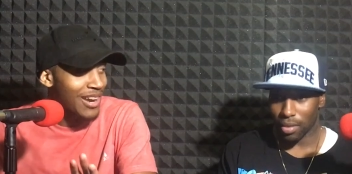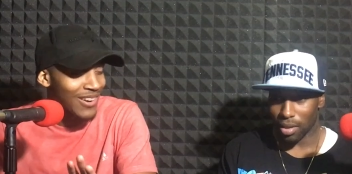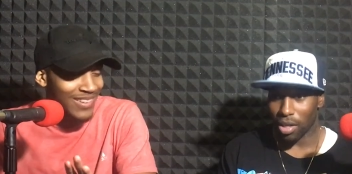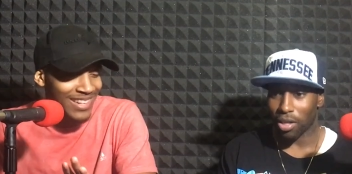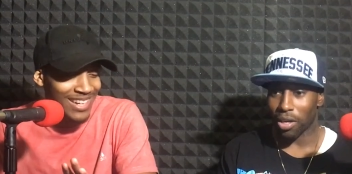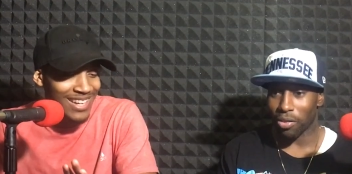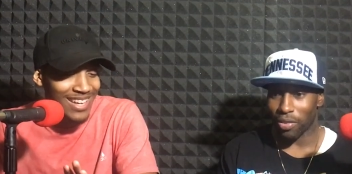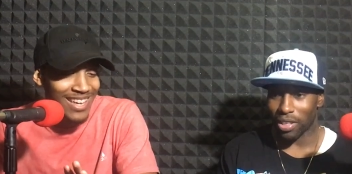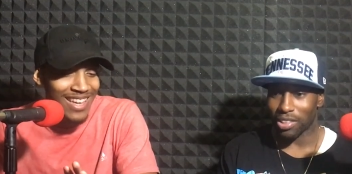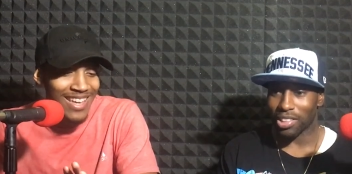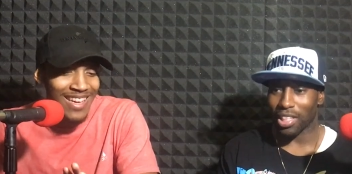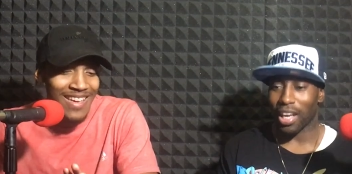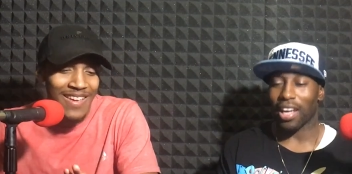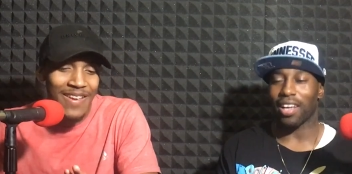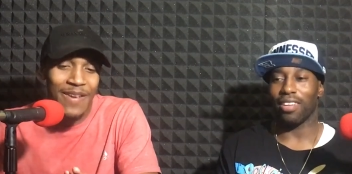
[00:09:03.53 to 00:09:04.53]
Speaker 1: down. Okay,
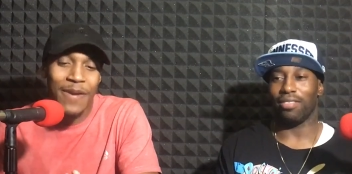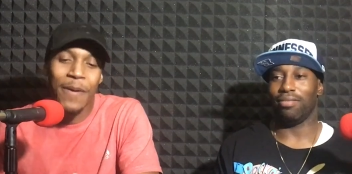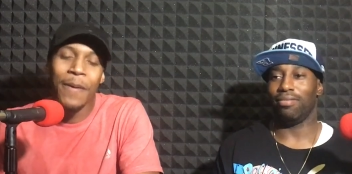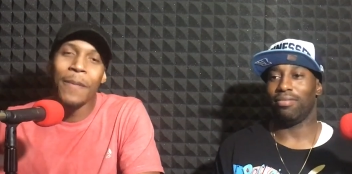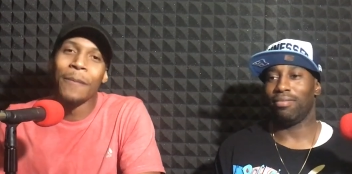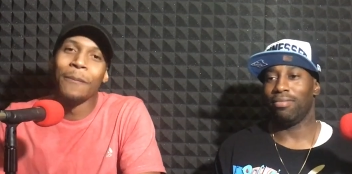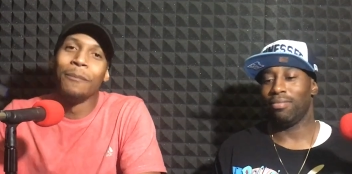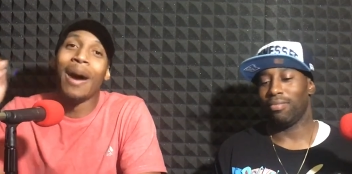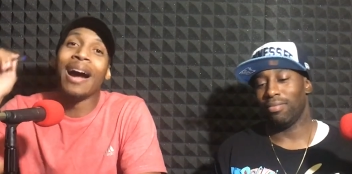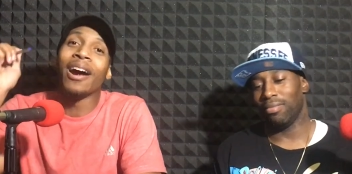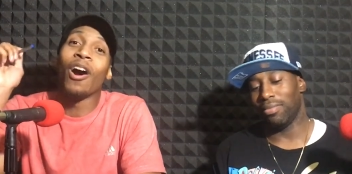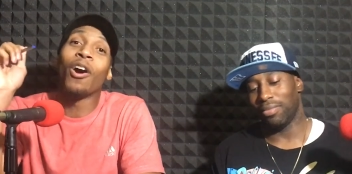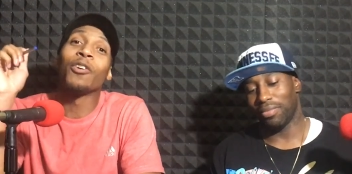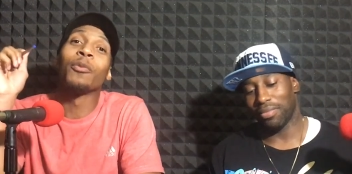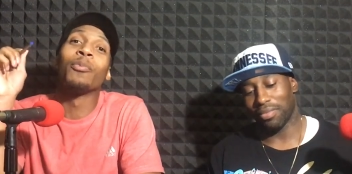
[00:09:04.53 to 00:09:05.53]
what else you got?
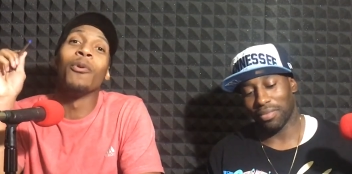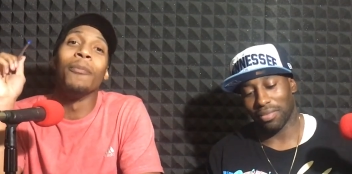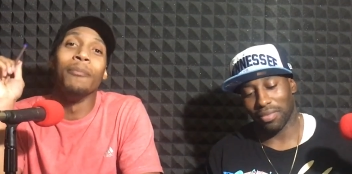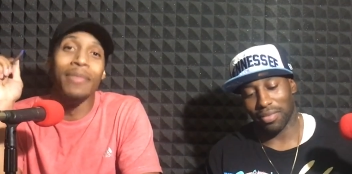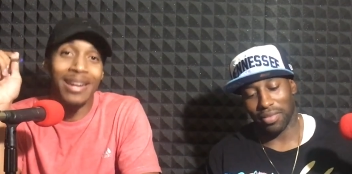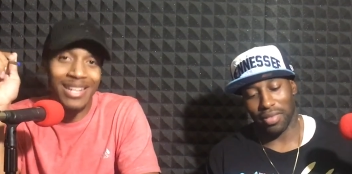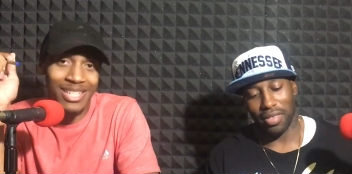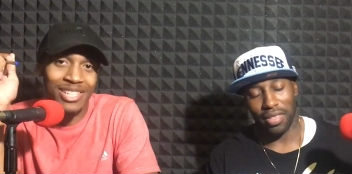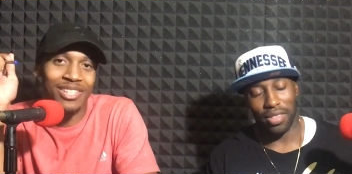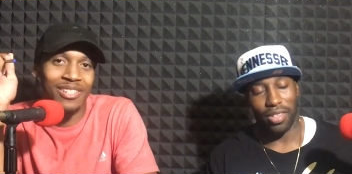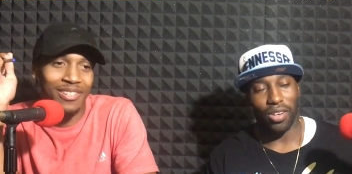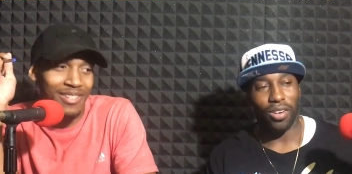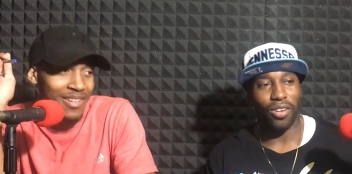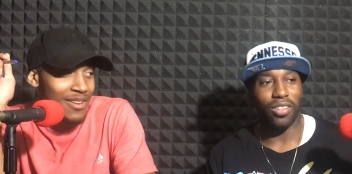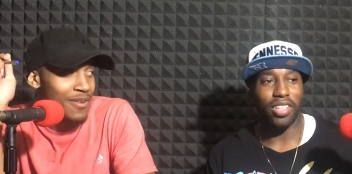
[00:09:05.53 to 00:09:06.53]
My honorable
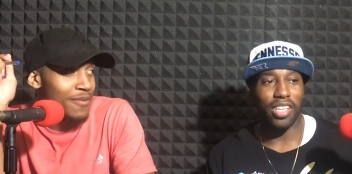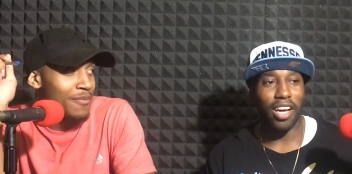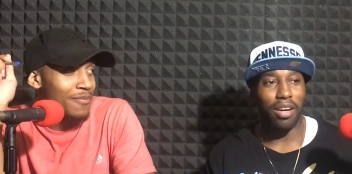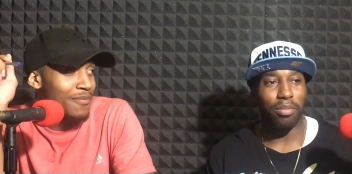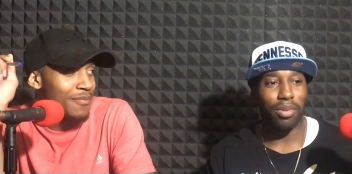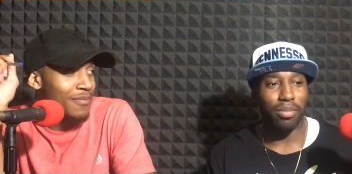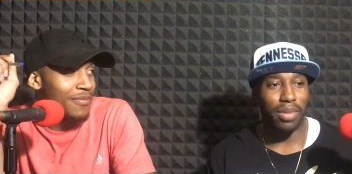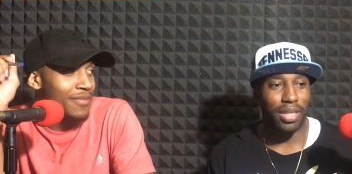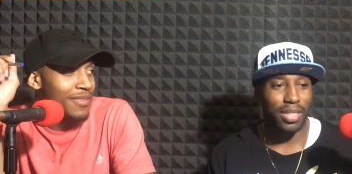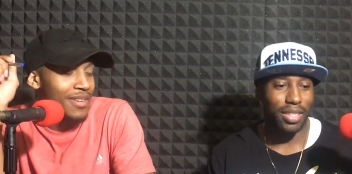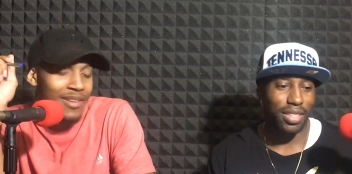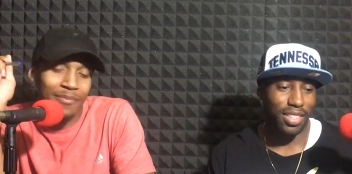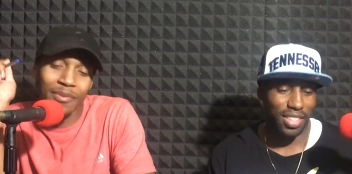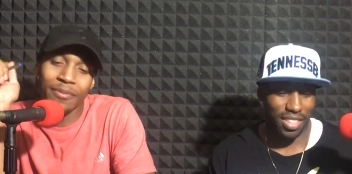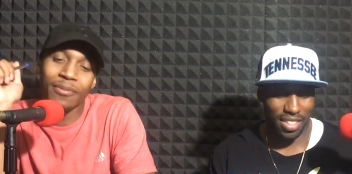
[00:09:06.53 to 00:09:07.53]
mention. Oh, the honorable
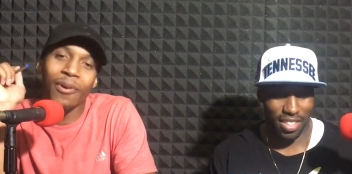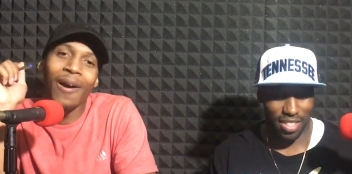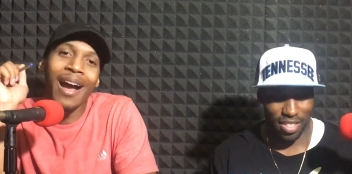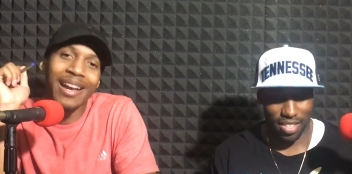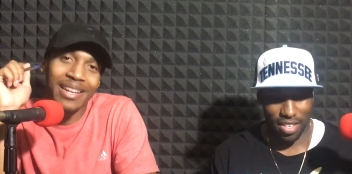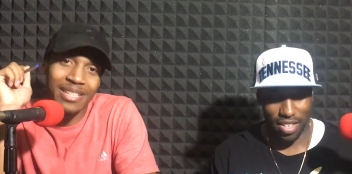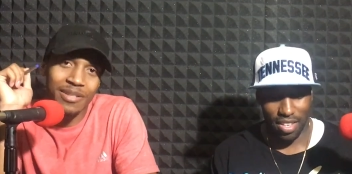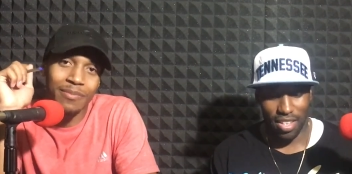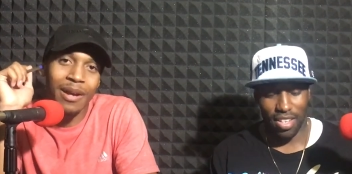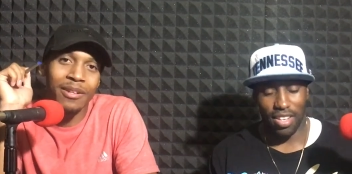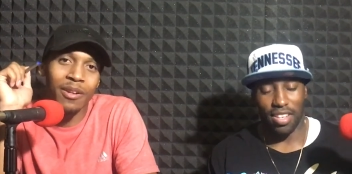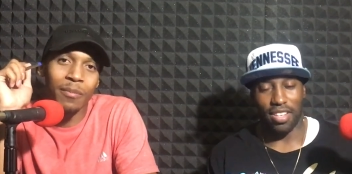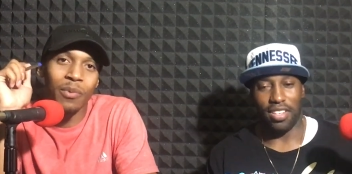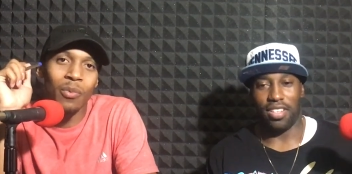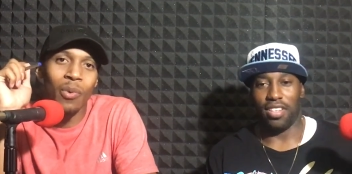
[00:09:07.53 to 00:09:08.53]
mentions. Before I get to
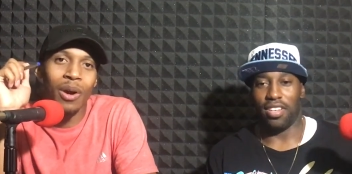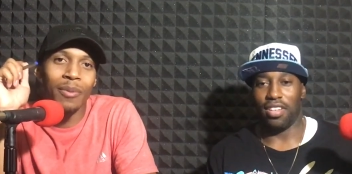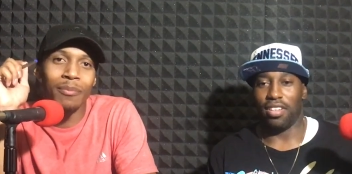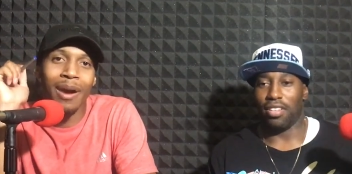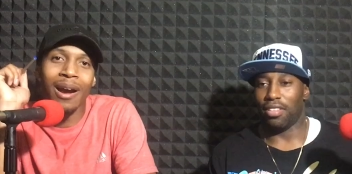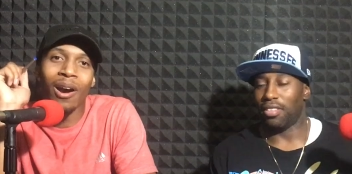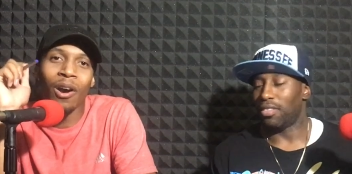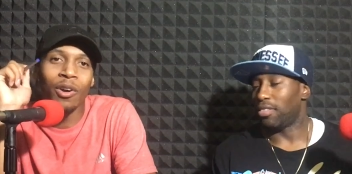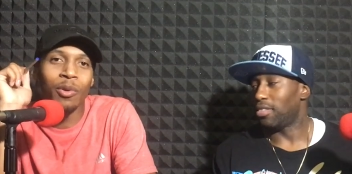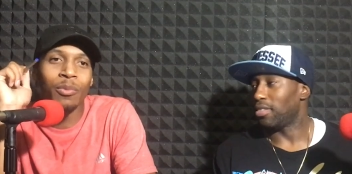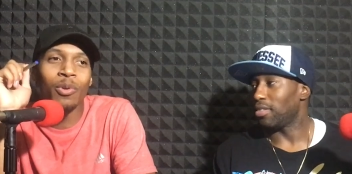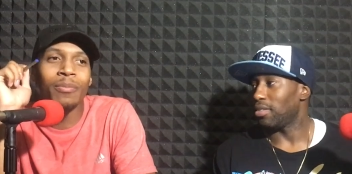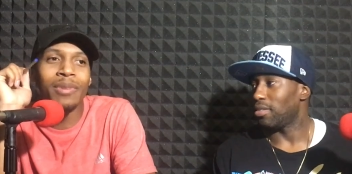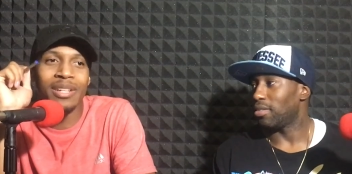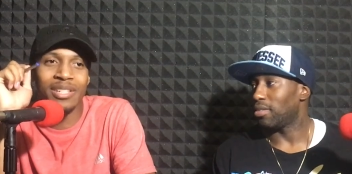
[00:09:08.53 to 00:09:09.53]
my number one, my
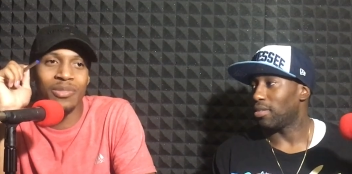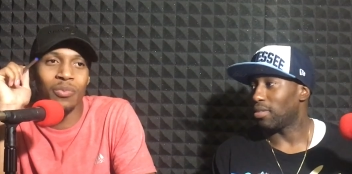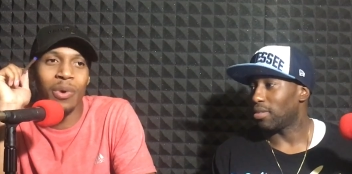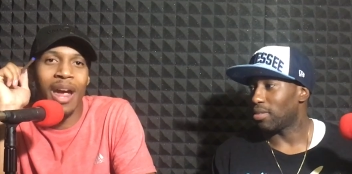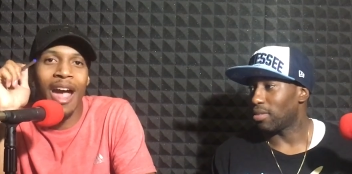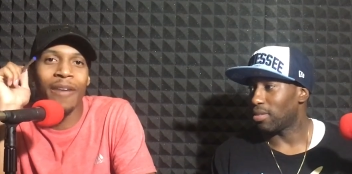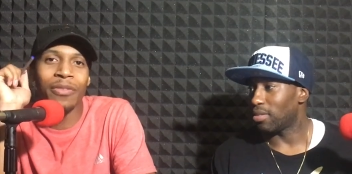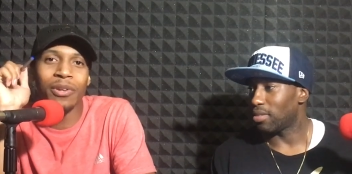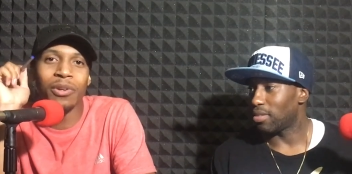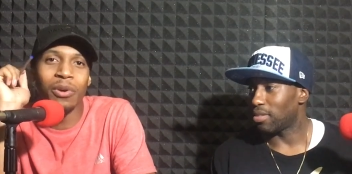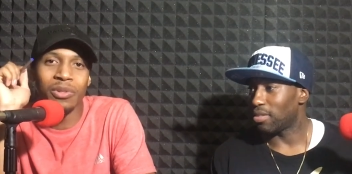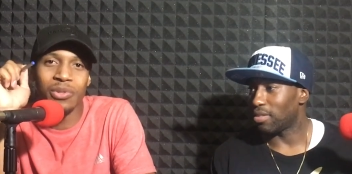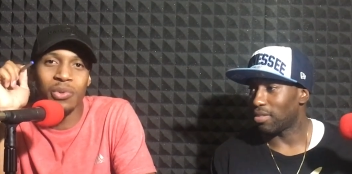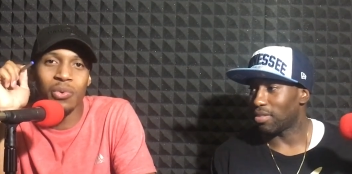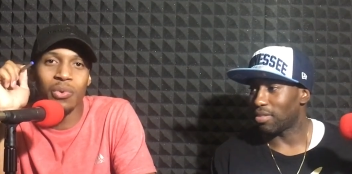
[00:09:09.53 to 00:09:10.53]
honorable mention would have
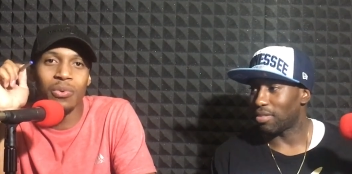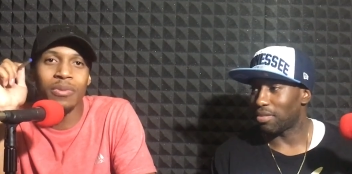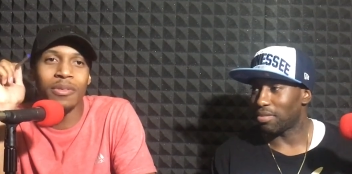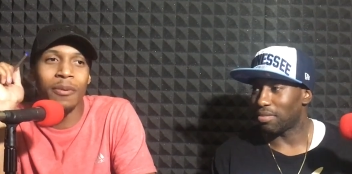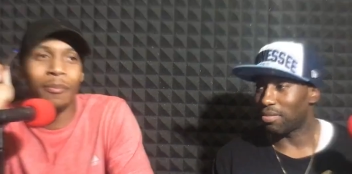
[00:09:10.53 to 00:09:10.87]
to go to